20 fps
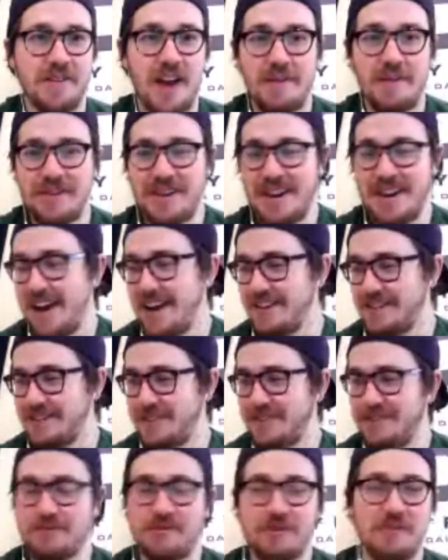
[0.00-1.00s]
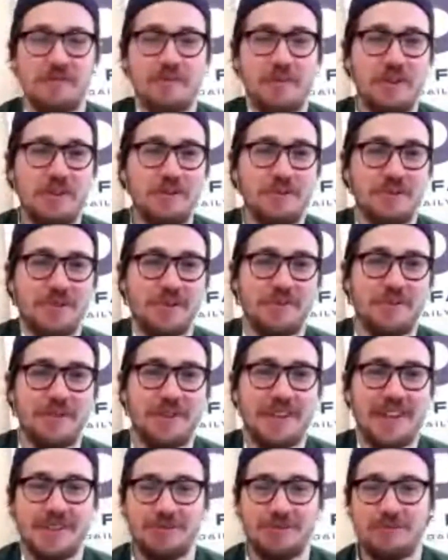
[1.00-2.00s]
As we've been used to for the
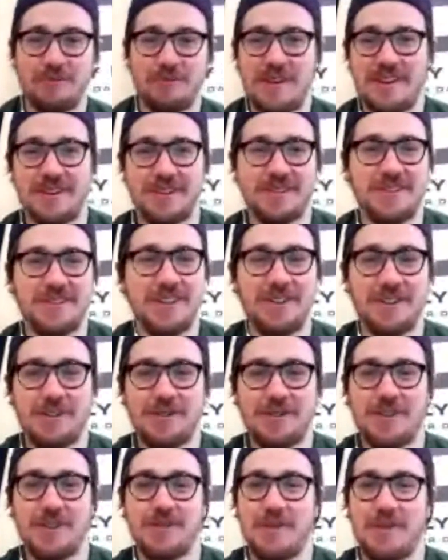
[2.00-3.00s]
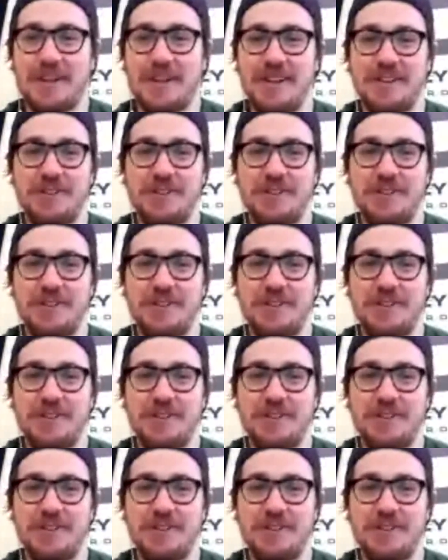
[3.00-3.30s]
last week or so, it's just been injury